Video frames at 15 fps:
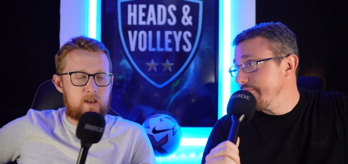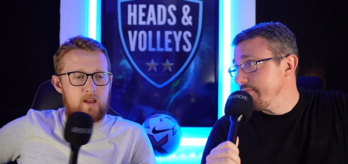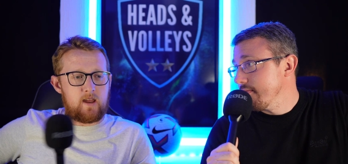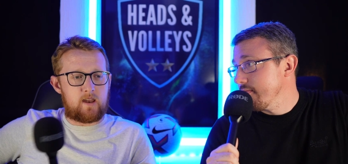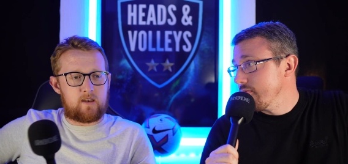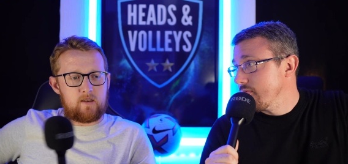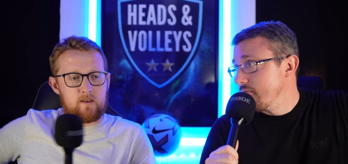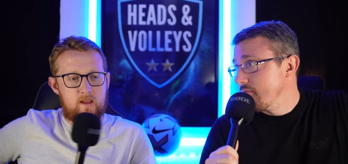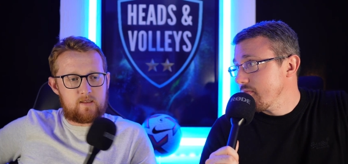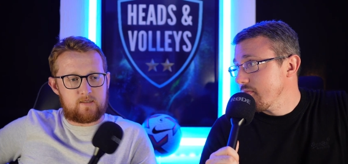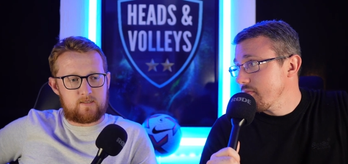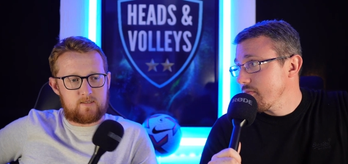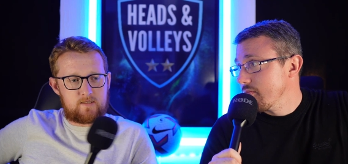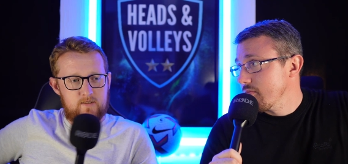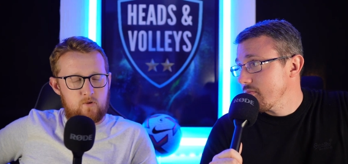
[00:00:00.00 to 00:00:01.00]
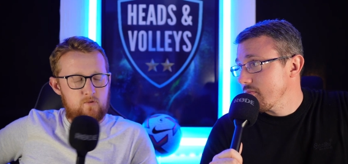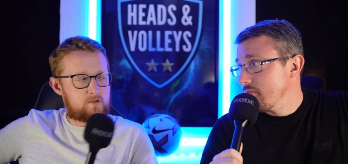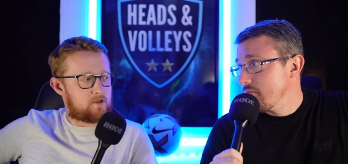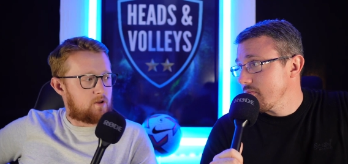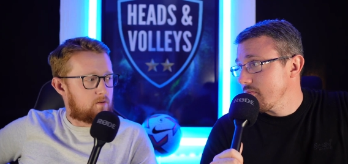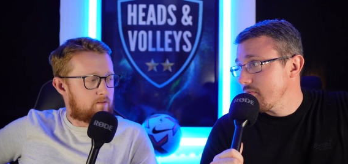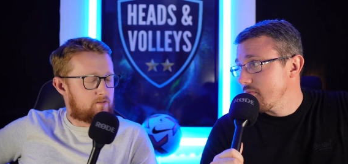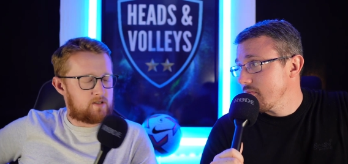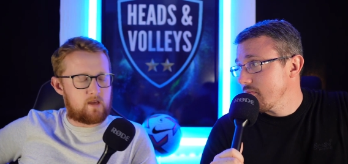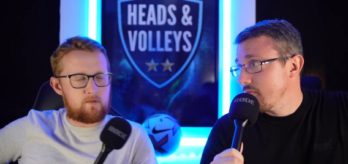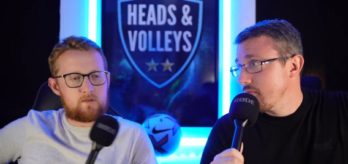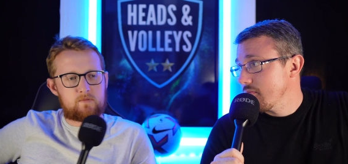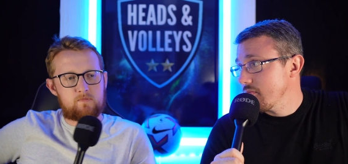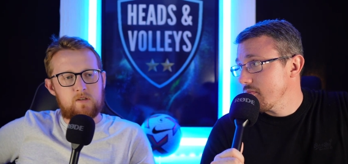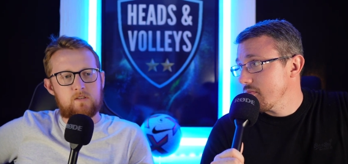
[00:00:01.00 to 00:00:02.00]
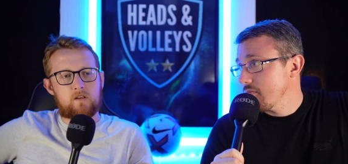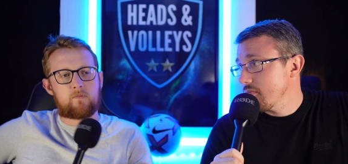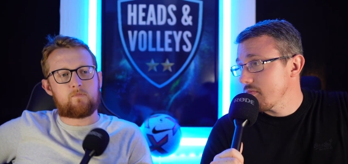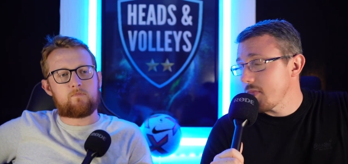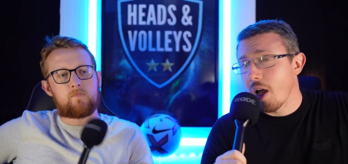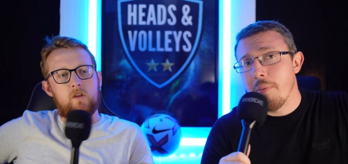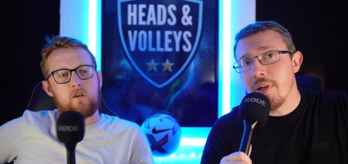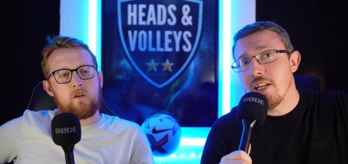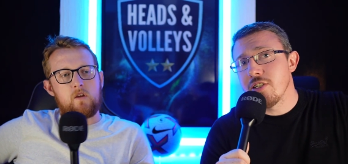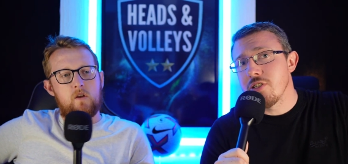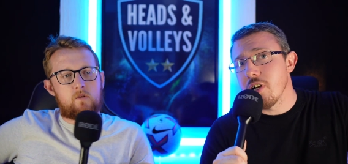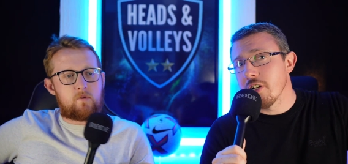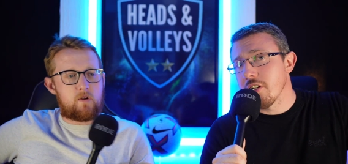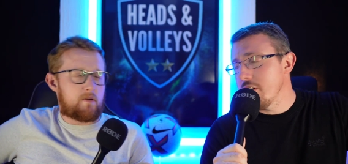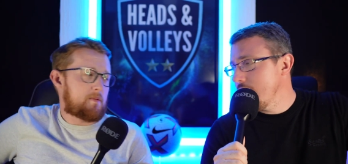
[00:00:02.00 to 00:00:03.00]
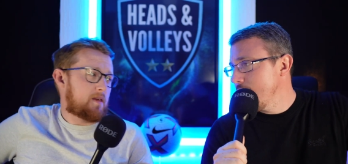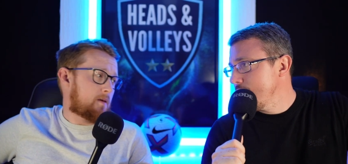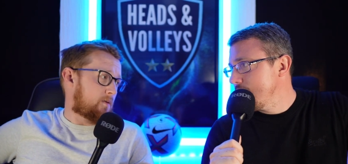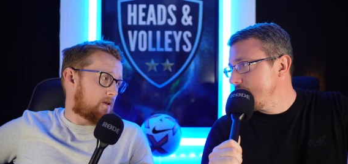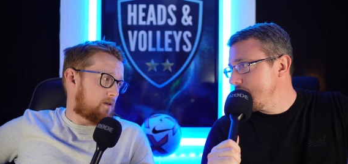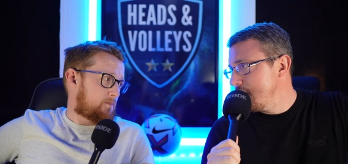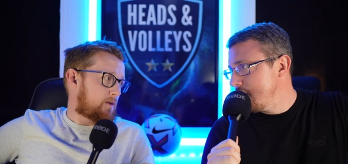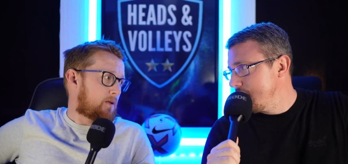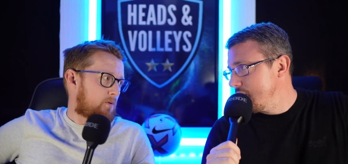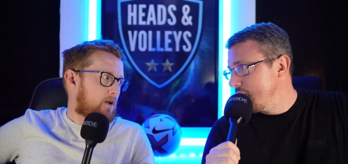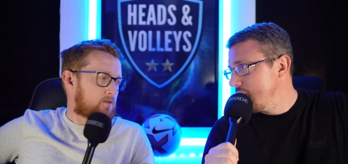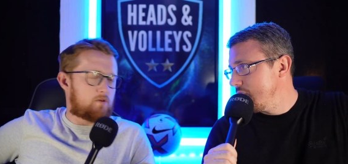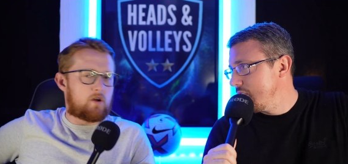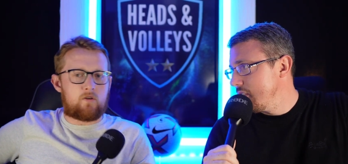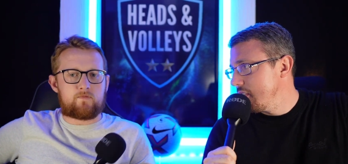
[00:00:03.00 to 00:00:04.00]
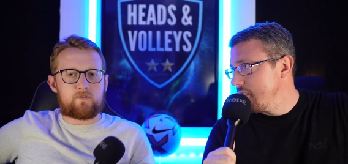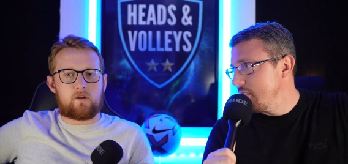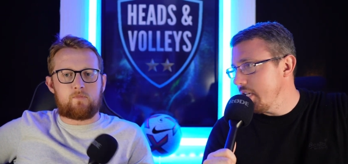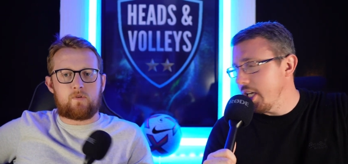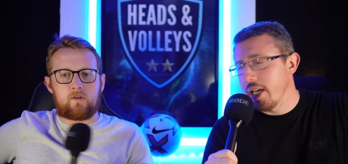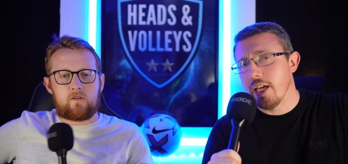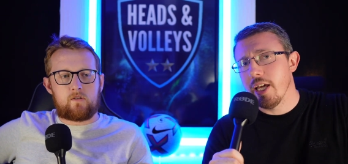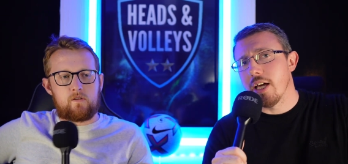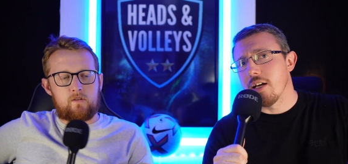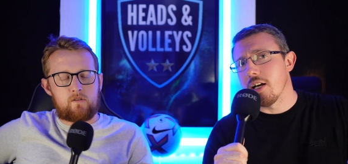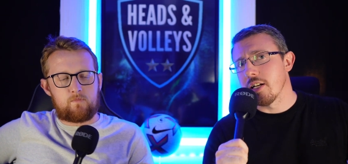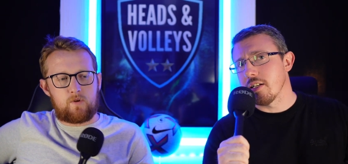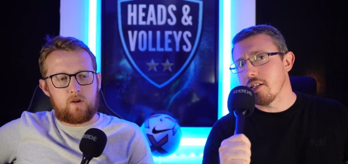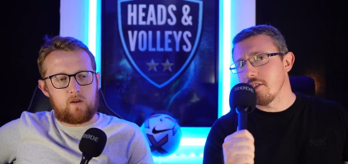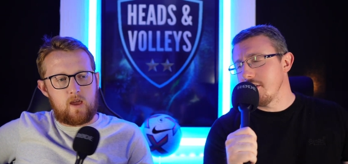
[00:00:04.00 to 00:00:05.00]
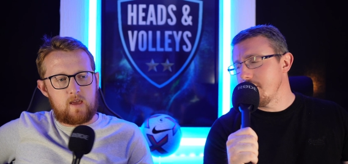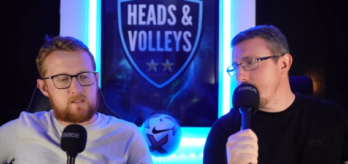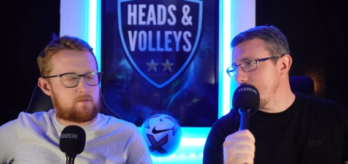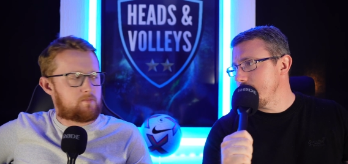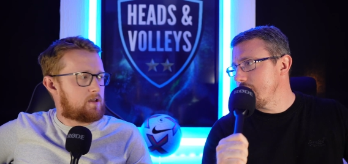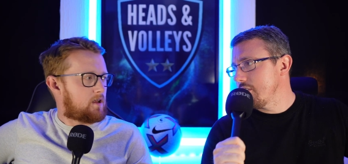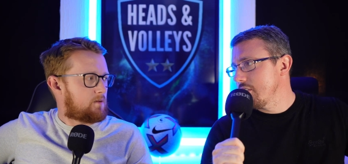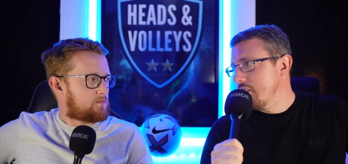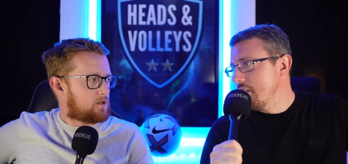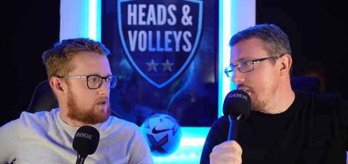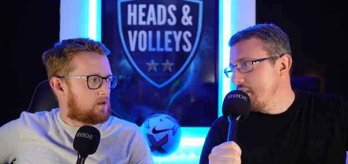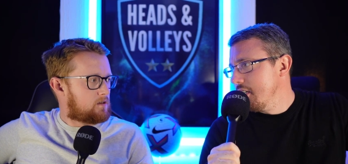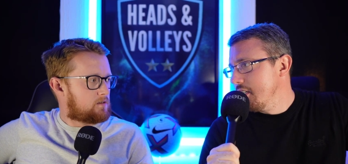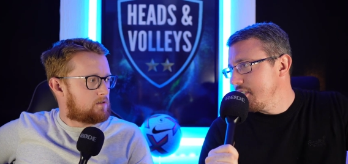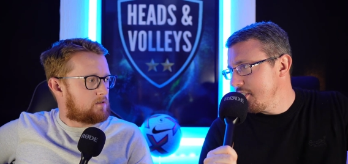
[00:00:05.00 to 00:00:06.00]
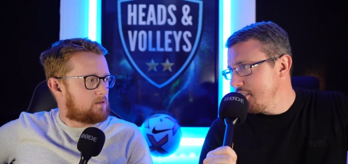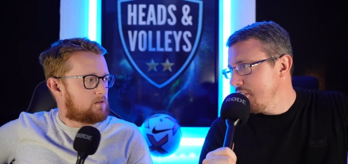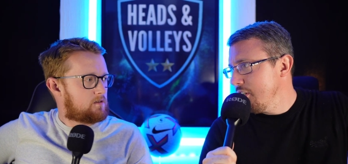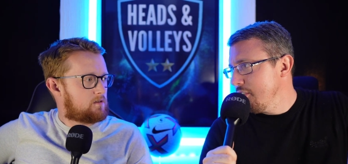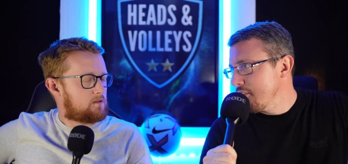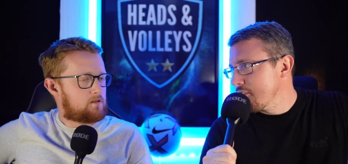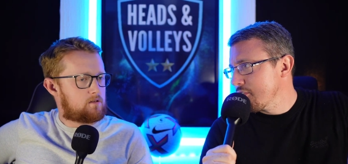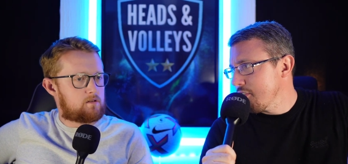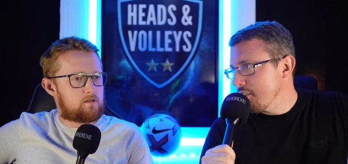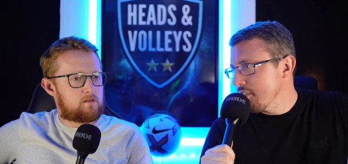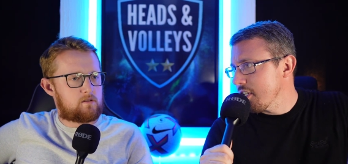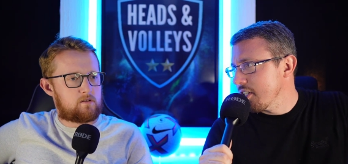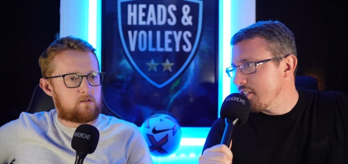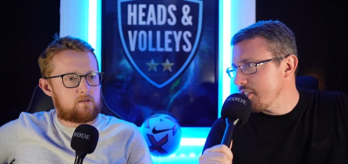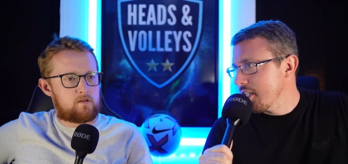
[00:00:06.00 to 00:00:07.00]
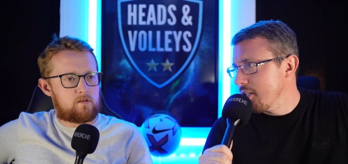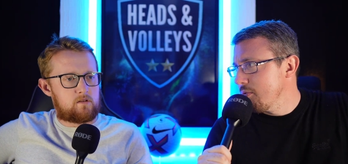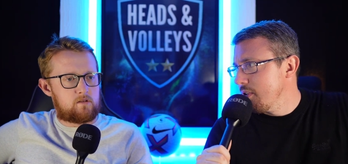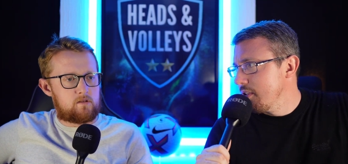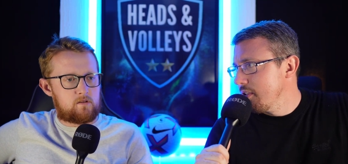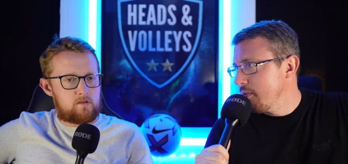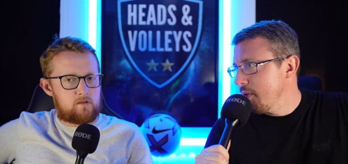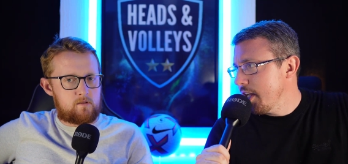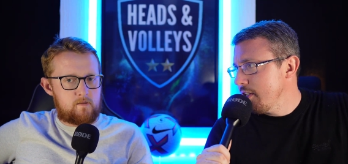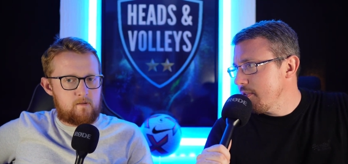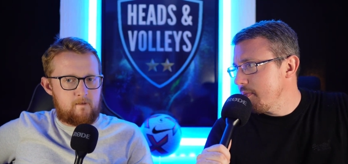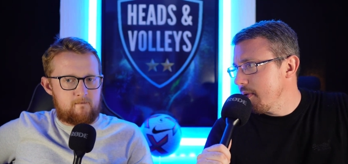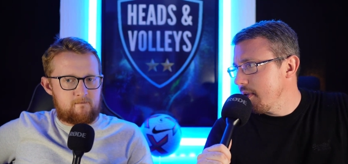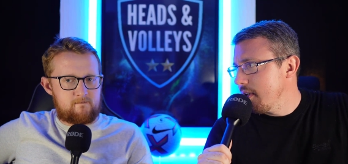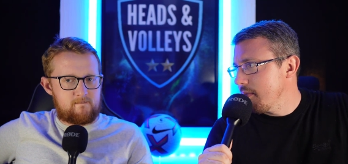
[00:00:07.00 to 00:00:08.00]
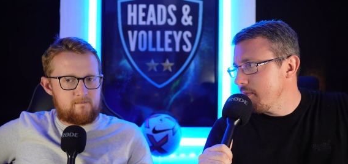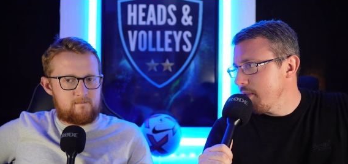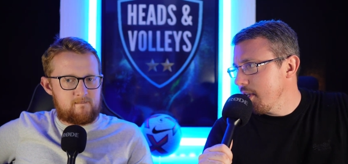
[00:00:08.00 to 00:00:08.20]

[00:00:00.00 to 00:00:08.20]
Speaker 1: and Esoso, what his name is, mixed up.
Speaker 2: I mean, I don't know... He played well as well, obviously. Yeah. Estupiñán was class. Did you know Trossard still won the wage bill at